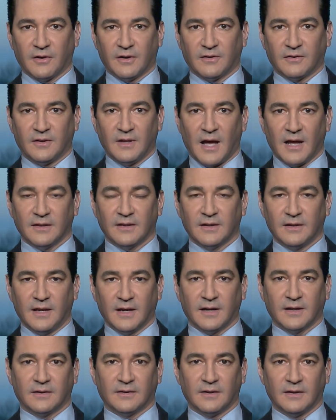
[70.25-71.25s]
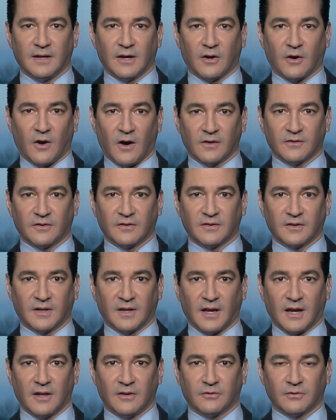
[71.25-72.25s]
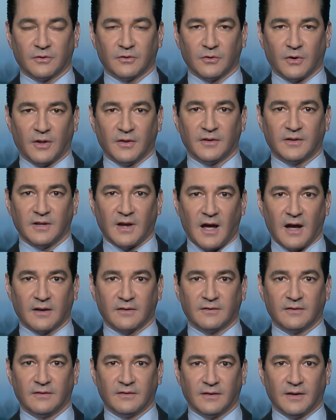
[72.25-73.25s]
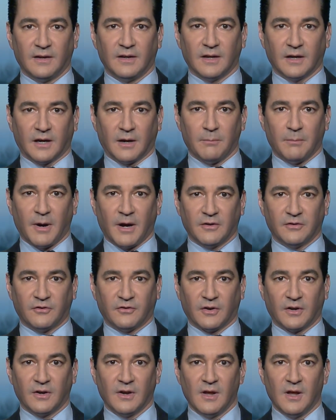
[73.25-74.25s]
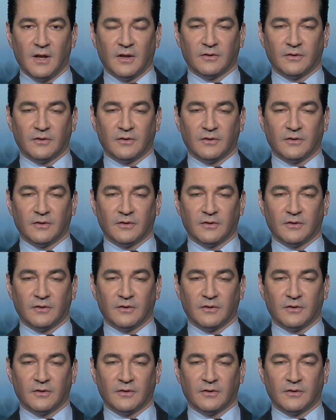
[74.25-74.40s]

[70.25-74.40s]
It's not the nicotine that causes the cancer, it's all the toxins in the combustion.